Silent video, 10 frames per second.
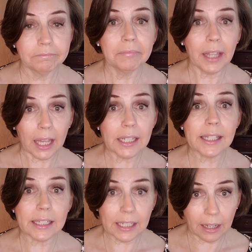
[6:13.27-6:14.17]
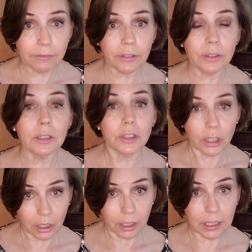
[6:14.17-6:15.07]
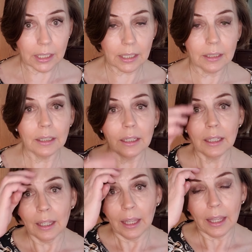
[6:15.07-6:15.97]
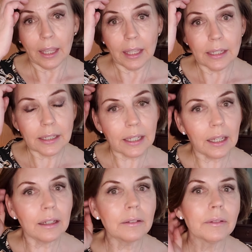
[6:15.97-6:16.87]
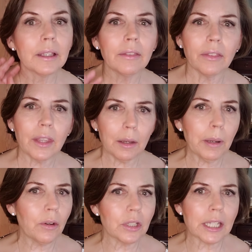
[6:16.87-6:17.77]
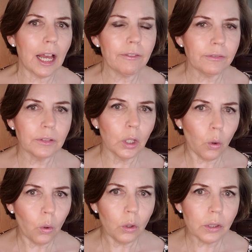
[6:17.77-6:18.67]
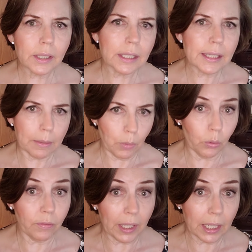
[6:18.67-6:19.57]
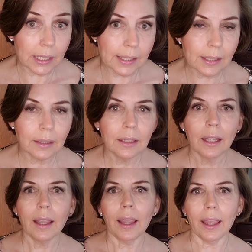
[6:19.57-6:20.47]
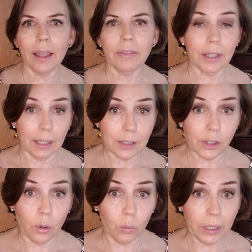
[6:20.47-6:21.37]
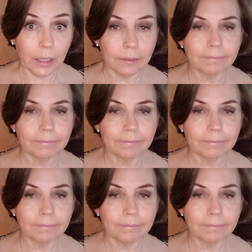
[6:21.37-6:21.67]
That is a tougher target. And the thing about tough goals is they motivate us and they get us going.